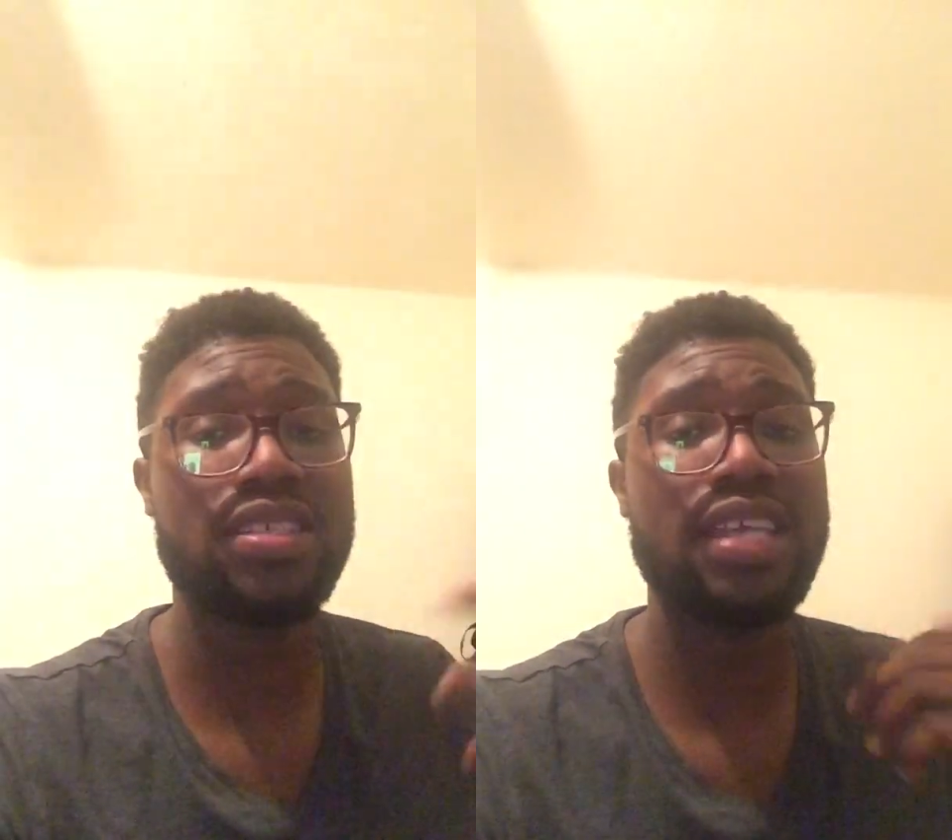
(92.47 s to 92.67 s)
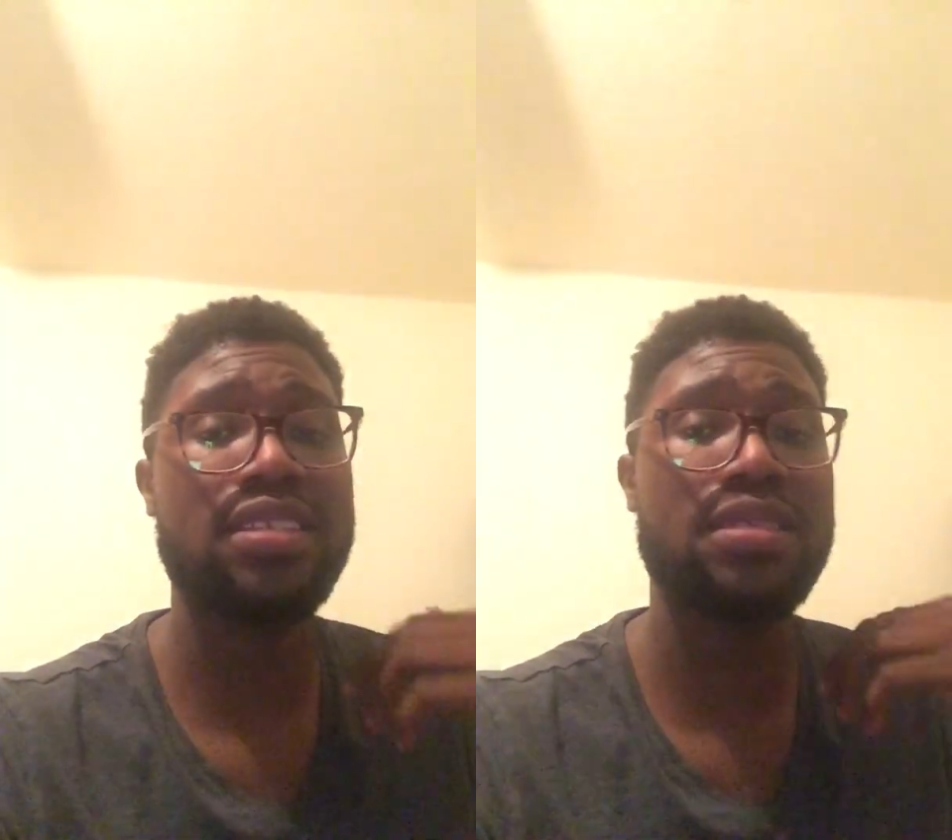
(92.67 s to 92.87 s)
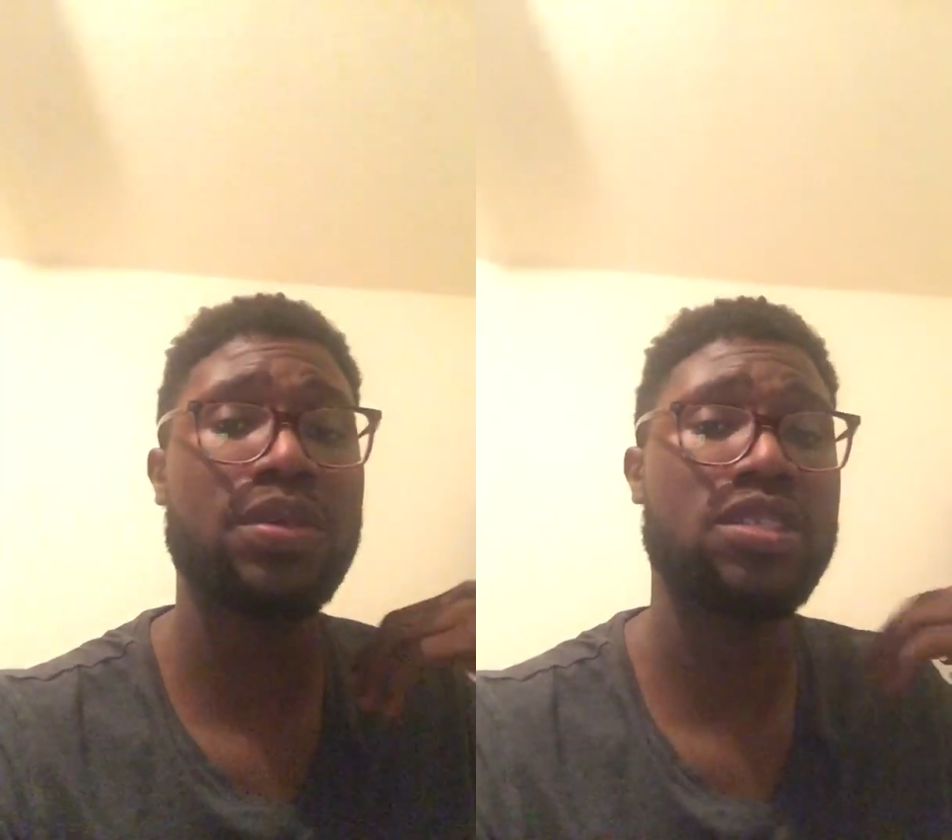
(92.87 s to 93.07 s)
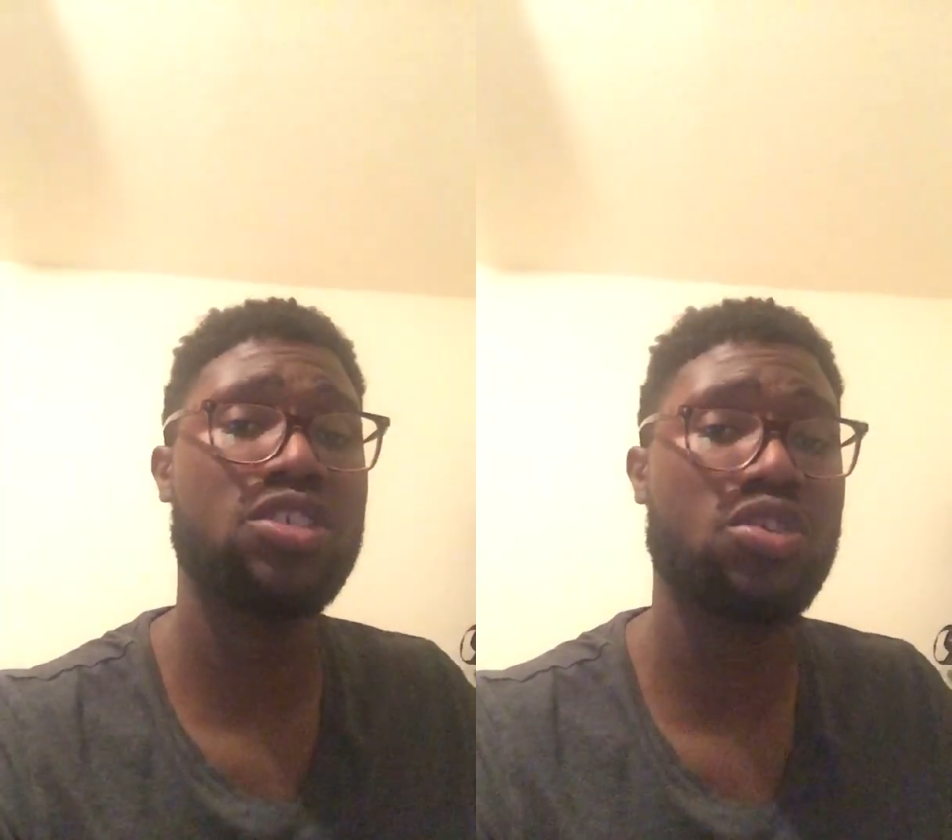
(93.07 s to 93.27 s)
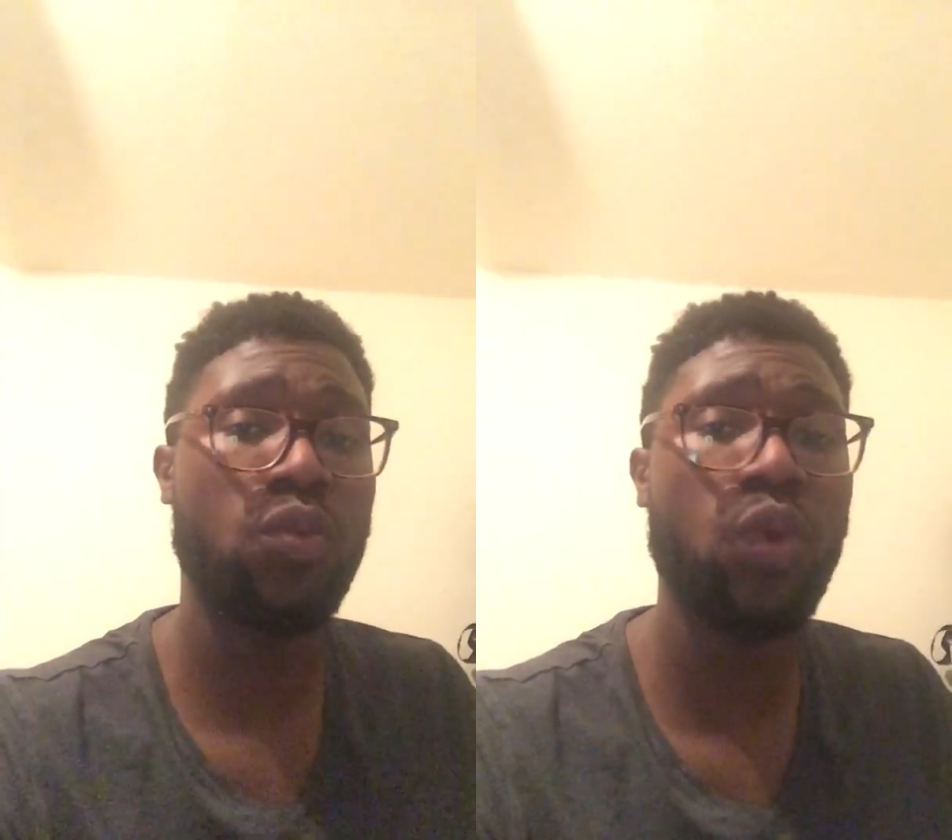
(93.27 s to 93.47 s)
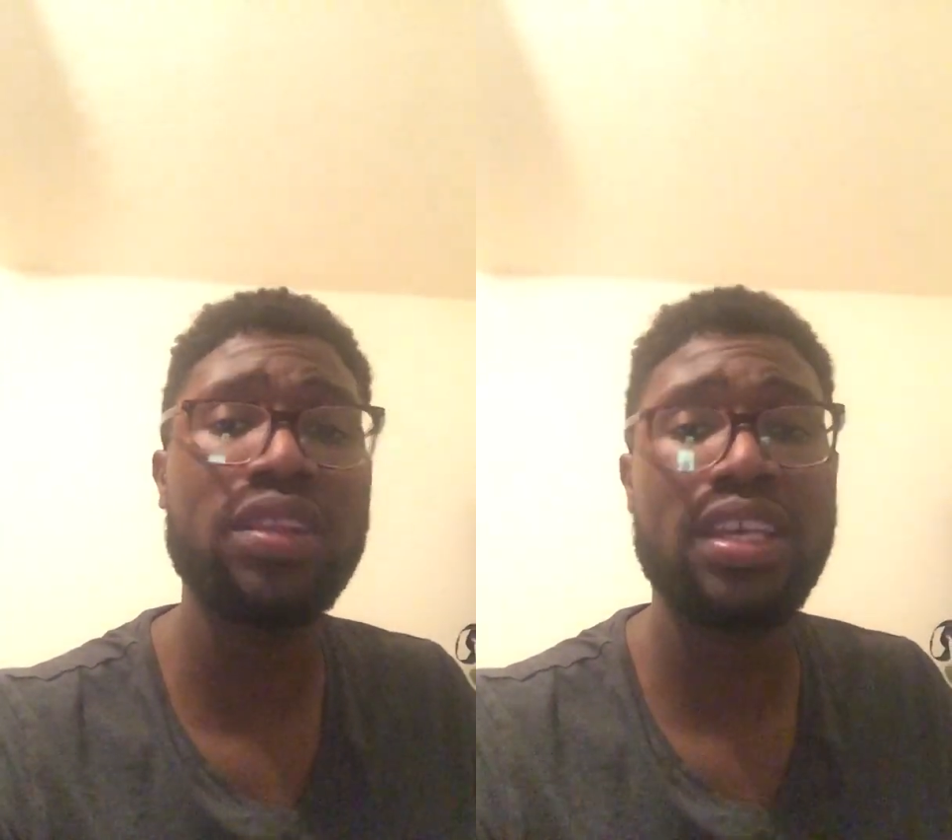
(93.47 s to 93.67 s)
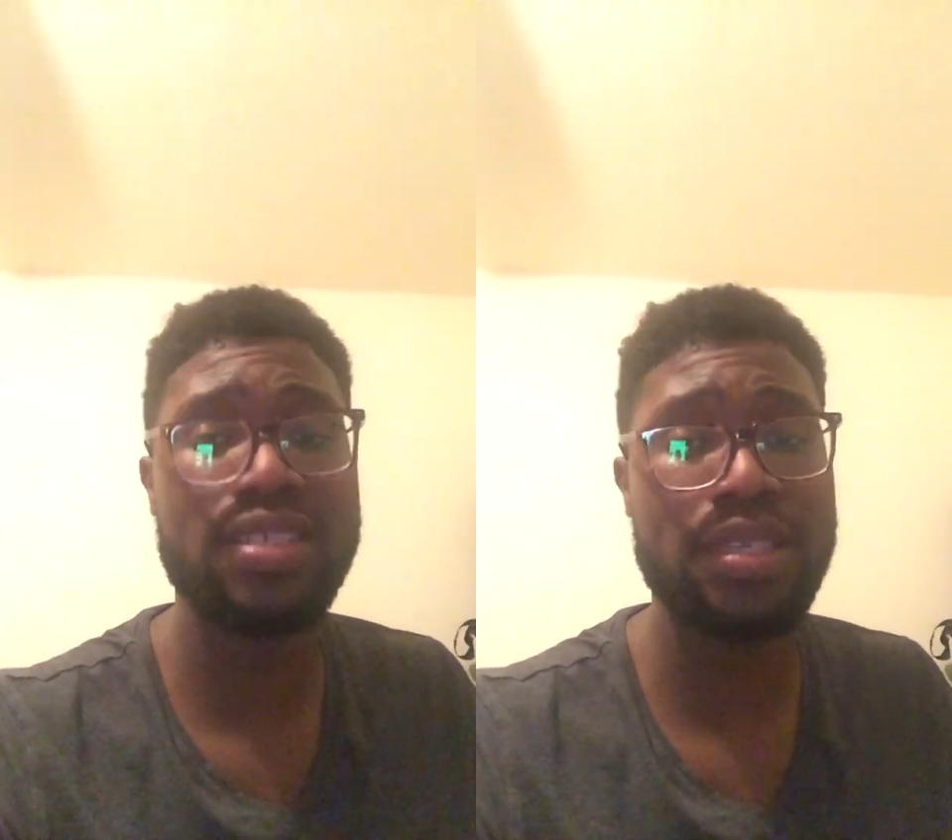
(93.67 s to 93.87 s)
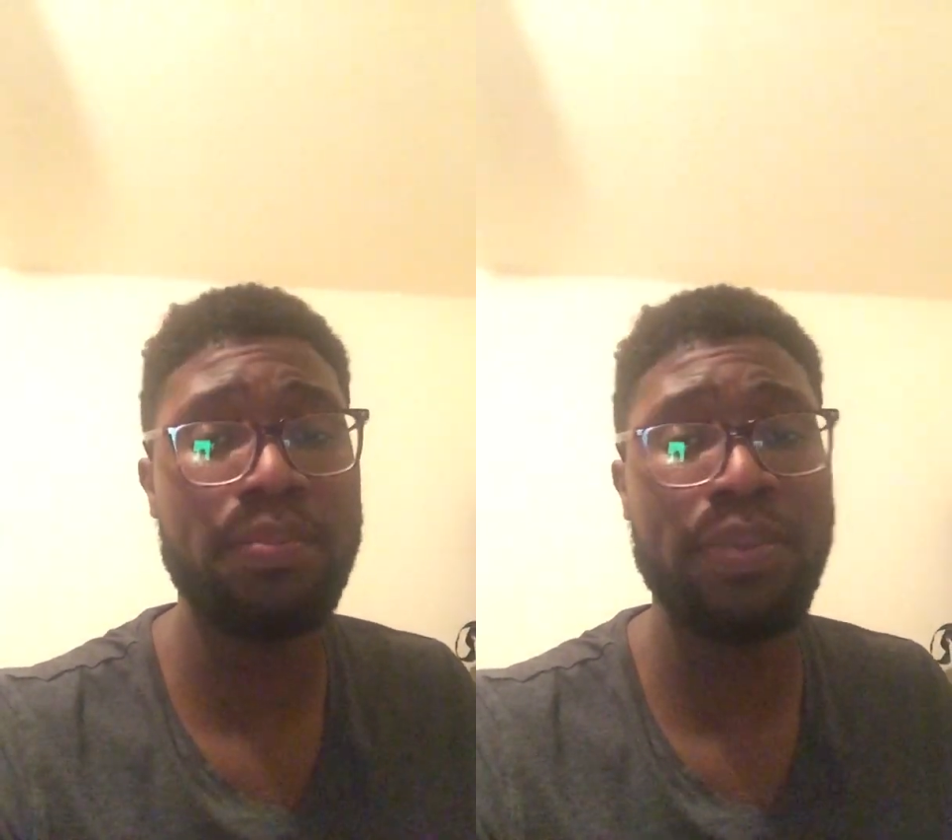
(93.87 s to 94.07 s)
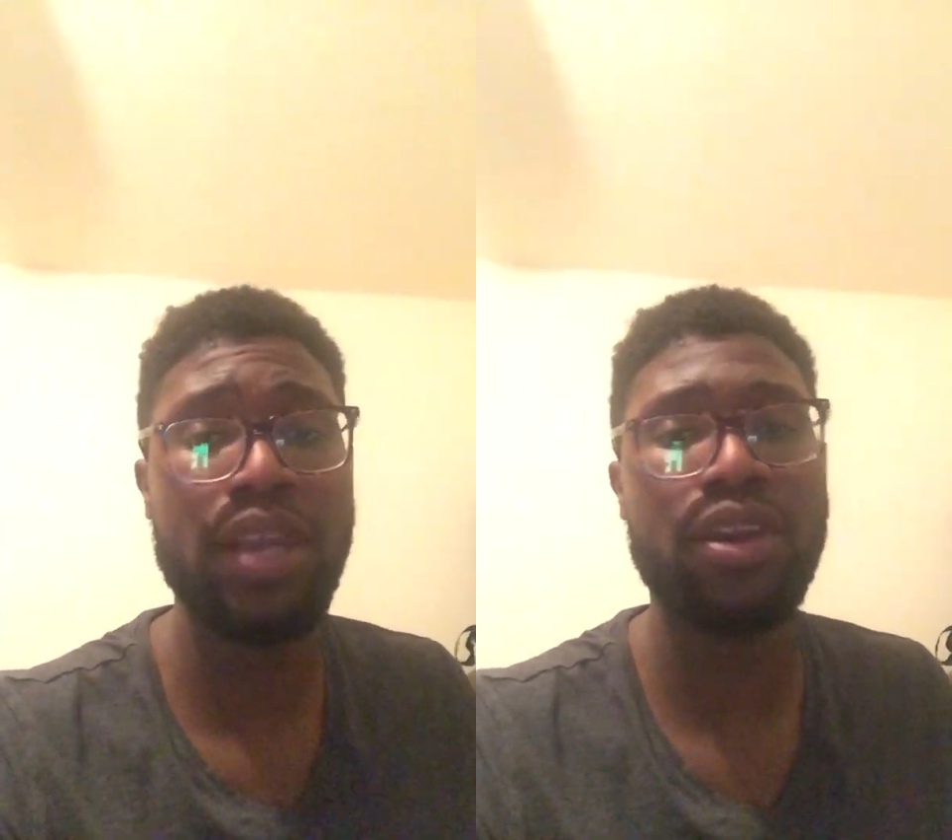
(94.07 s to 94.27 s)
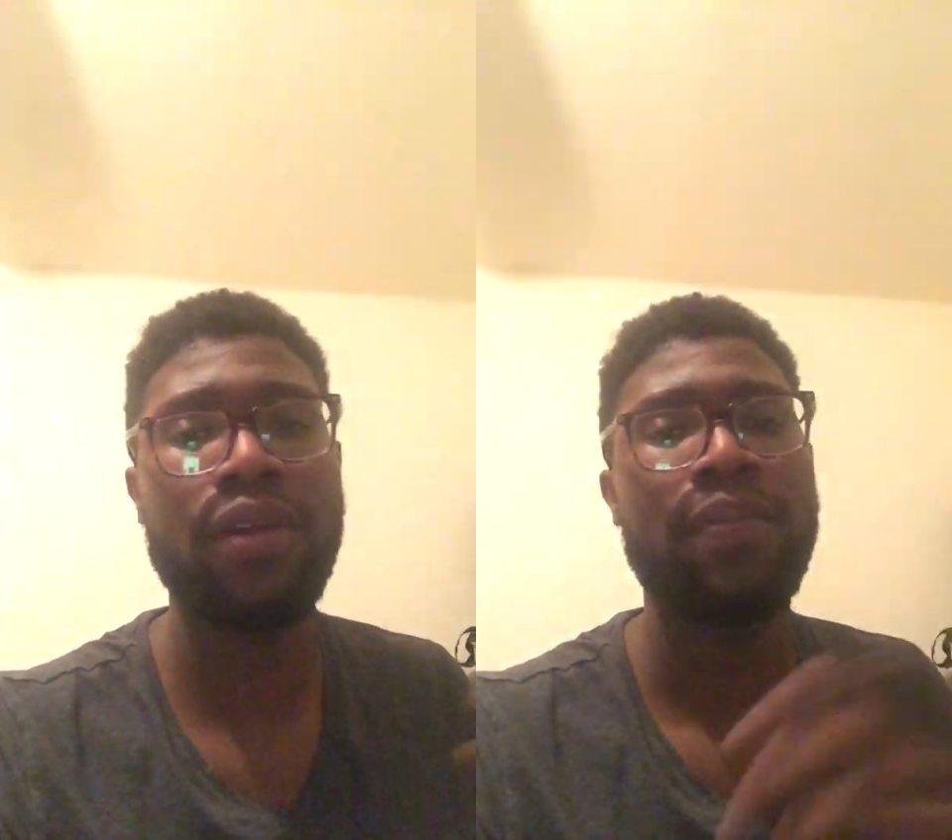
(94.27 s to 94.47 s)
says in position 1 they see
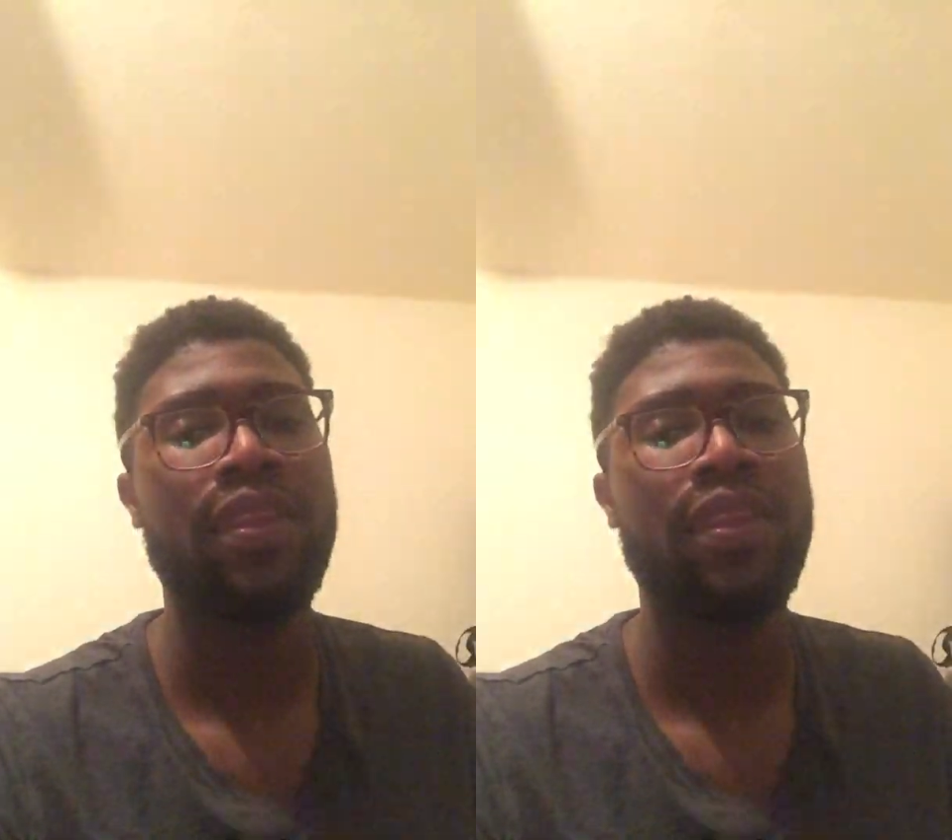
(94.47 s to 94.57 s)
better,